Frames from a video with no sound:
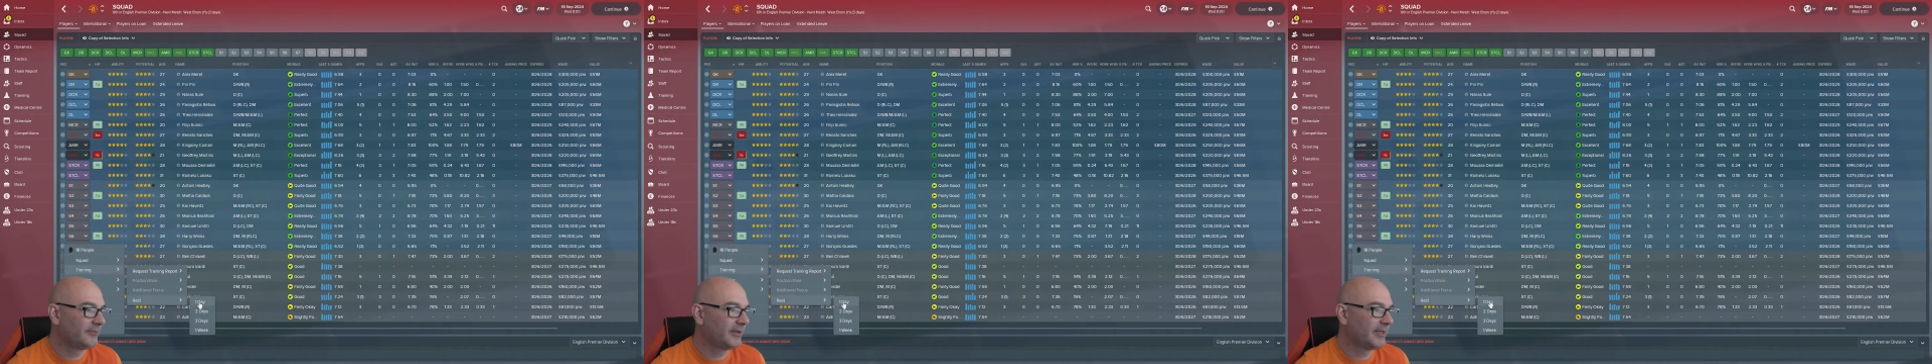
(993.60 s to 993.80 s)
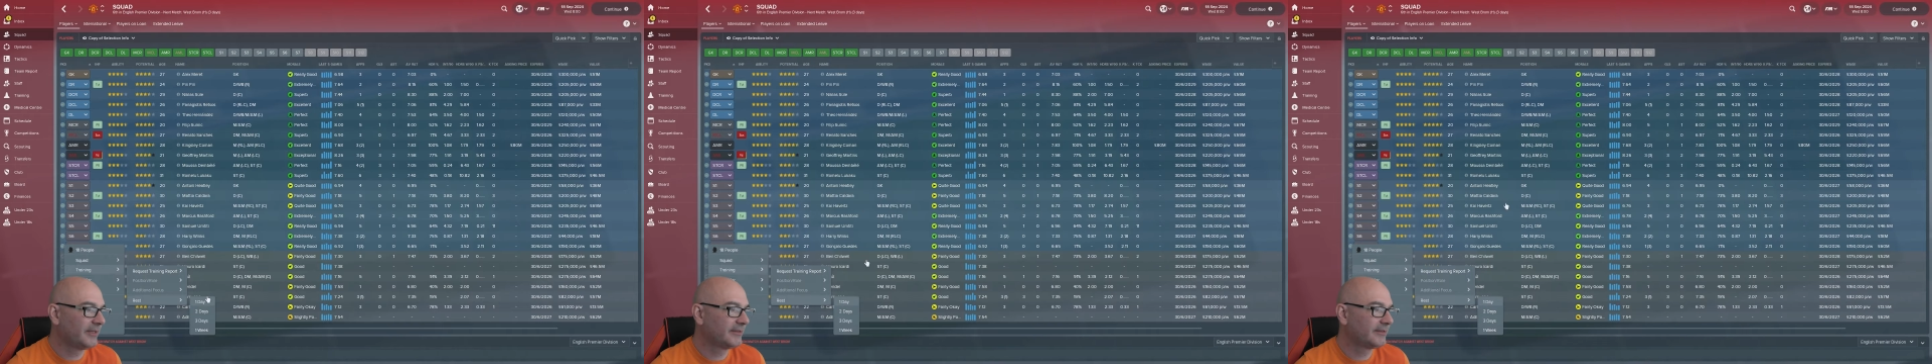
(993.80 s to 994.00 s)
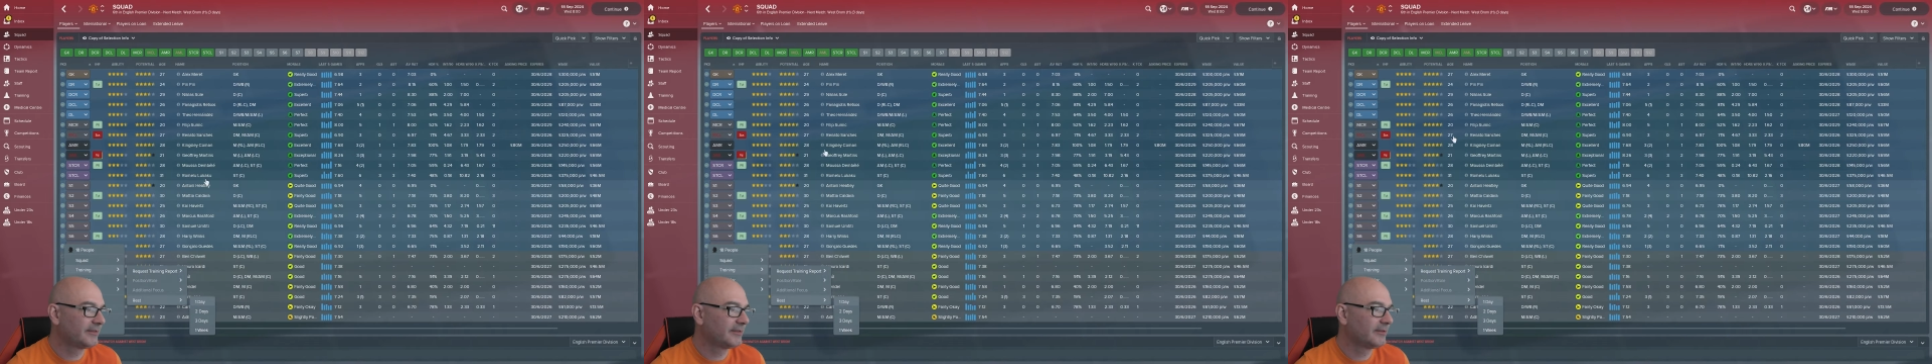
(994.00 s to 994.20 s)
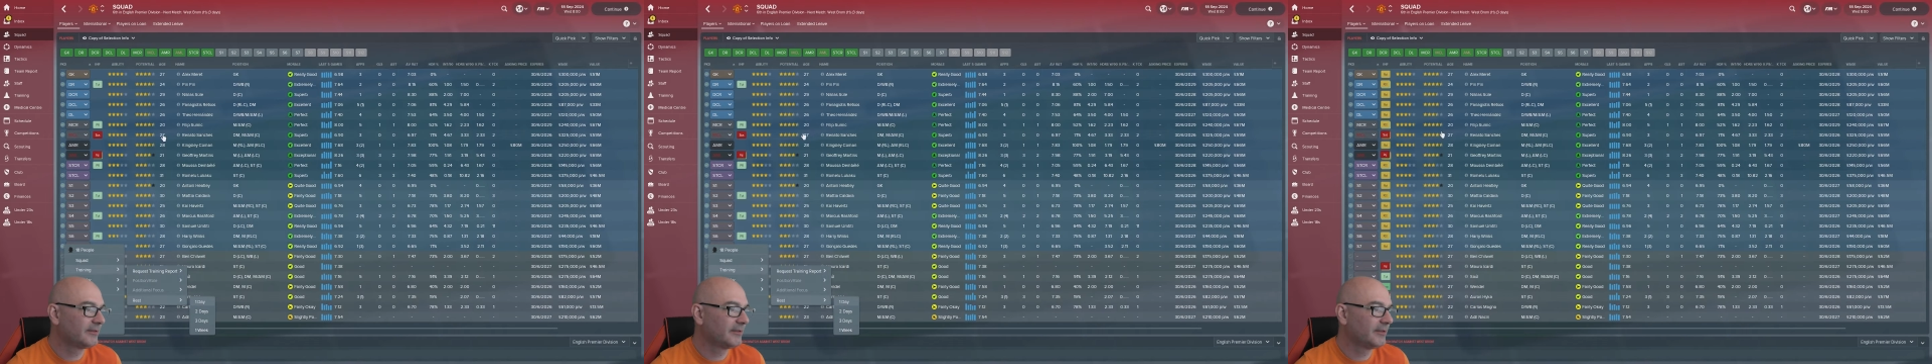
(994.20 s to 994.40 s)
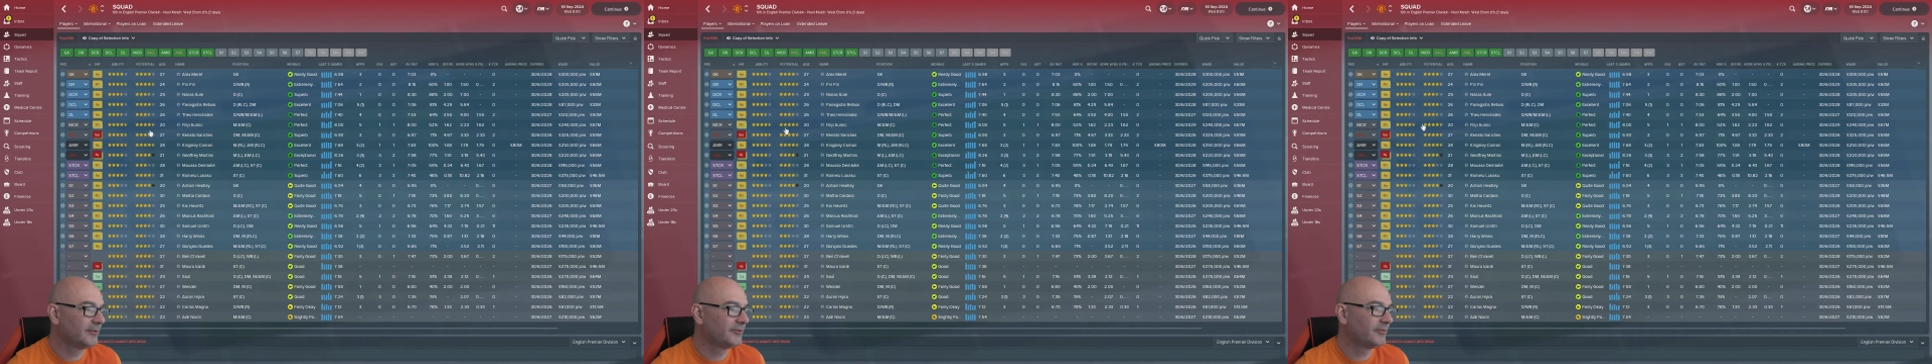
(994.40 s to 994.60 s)
rest
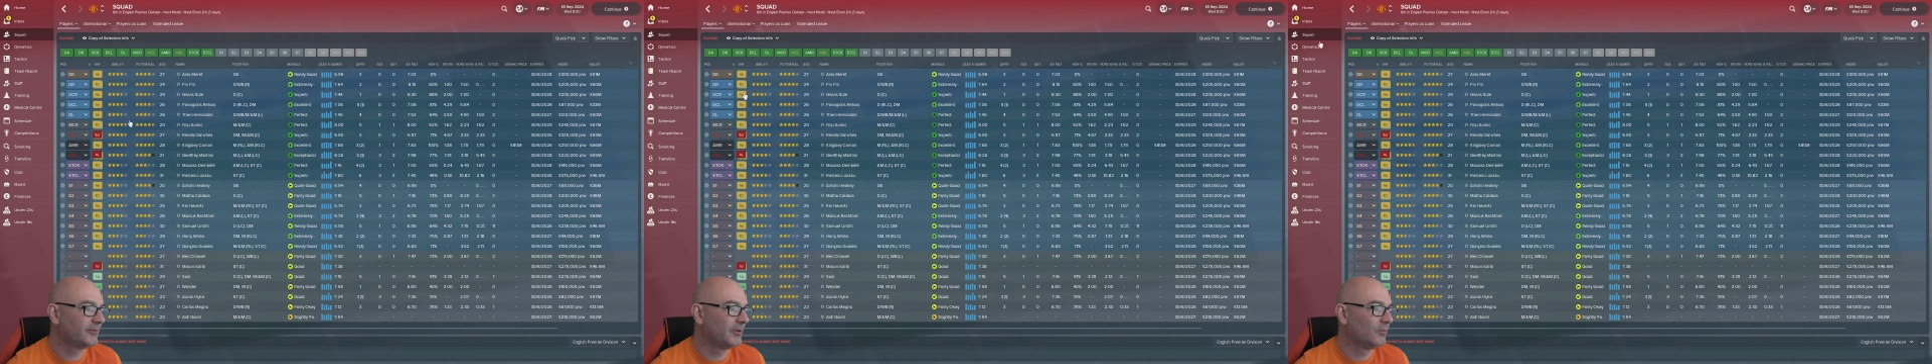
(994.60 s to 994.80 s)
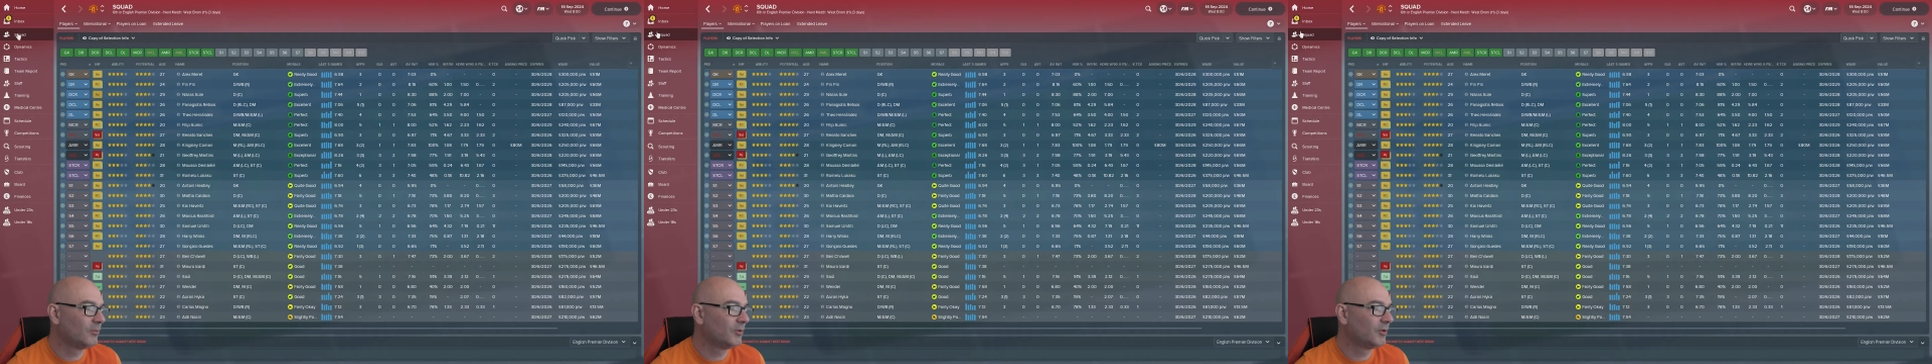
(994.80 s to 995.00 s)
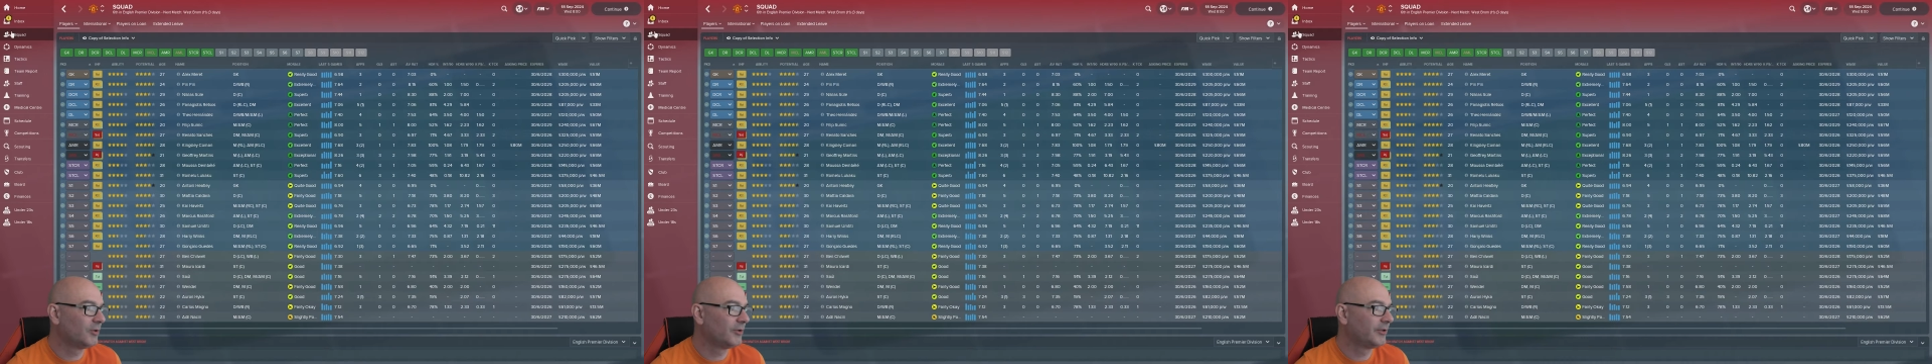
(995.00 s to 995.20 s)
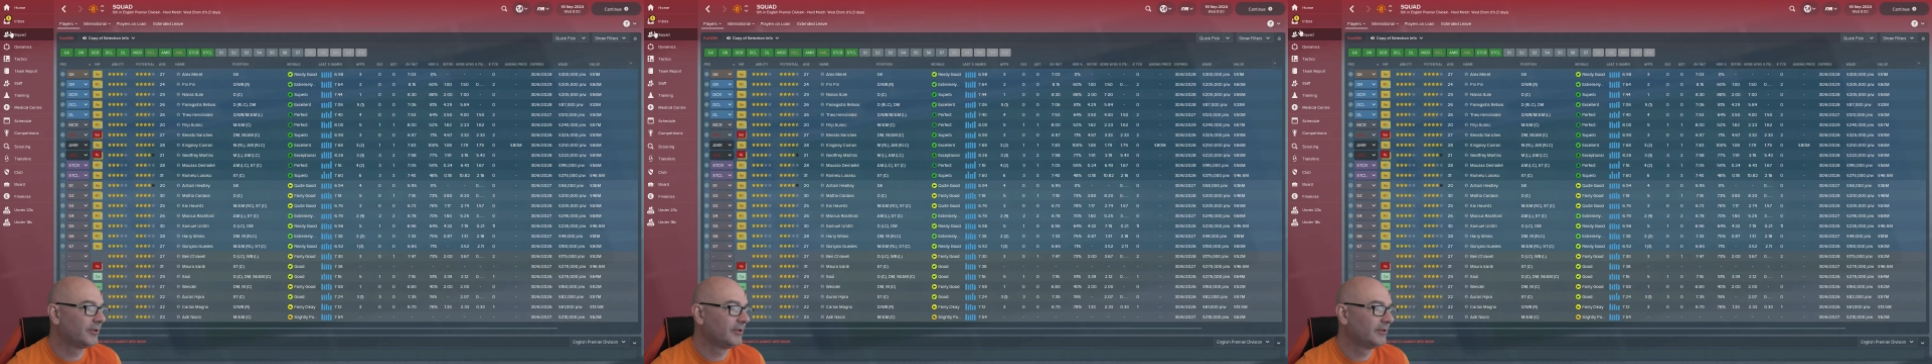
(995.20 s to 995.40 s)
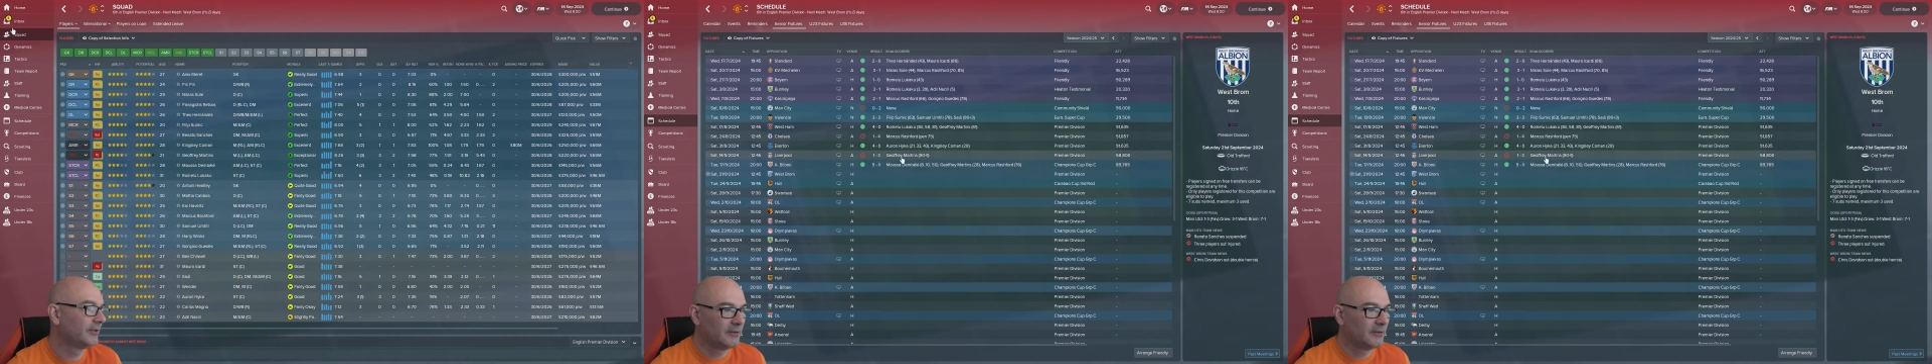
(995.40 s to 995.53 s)
as a reward.